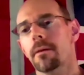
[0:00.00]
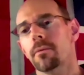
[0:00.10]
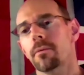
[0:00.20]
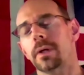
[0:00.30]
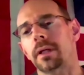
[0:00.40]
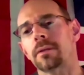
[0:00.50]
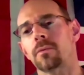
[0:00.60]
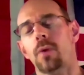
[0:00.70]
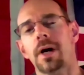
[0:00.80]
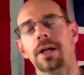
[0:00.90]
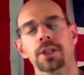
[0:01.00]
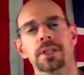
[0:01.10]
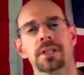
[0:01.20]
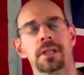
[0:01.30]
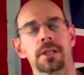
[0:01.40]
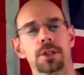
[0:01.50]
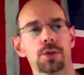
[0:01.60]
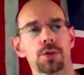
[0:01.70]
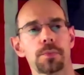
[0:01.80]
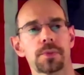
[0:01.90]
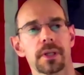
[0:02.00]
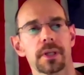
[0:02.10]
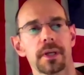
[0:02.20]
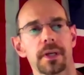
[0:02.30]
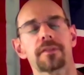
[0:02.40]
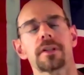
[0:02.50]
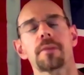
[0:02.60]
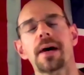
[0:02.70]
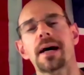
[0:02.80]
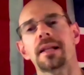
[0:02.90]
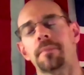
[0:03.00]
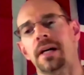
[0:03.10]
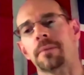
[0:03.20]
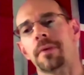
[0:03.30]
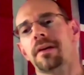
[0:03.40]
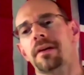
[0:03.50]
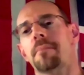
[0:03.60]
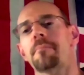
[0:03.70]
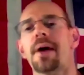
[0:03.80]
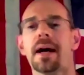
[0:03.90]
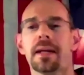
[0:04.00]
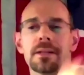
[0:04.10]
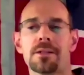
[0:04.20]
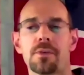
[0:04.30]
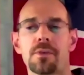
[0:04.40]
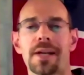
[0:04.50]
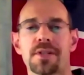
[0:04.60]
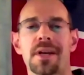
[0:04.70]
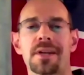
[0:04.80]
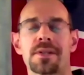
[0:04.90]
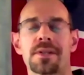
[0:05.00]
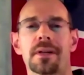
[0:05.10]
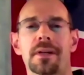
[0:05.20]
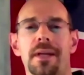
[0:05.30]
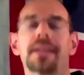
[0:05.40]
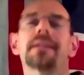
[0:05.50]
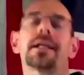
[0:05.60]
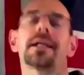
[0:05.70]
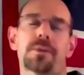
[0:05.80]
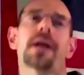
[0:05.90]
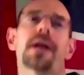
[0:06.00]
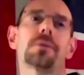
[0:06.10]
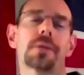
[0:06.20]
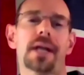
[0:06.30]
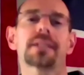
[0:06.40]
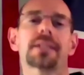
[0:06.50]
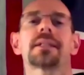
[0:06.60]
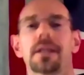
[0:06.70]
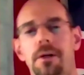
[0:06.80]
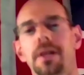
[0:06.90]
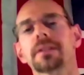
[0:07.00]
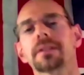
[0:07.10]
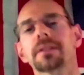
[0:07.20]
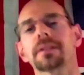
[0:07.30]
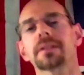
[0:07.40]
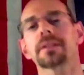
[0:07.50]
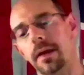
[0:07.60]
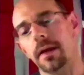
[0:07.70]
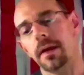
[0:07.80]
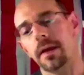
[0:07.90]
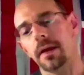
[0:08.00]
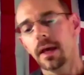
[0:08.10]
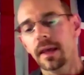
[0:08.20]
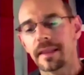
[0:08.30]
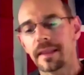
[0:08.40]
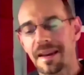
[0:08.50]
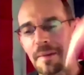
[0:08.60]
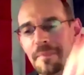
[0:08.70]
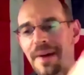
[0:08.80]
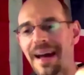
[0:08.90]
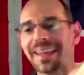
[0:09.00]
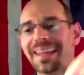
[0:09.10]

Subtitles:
when Washington and his troops, after the Battle of Monmouth, come back into Westchester, that's right, you guessed it, across Kings Ferry, they come back